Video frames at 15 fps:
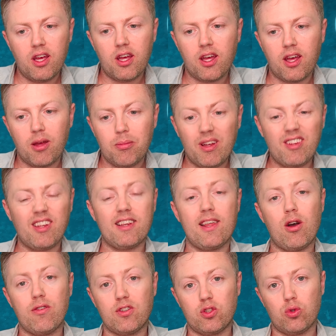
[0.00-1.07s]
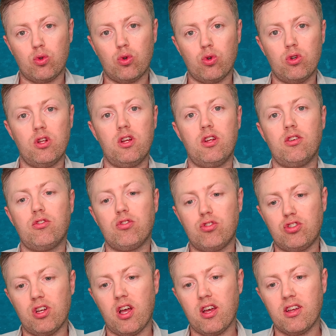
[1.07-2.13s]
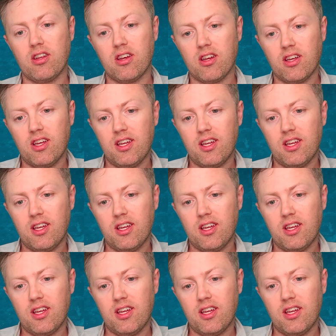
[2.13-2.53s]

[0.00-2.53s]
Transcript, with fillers: uh, basically offshore to China,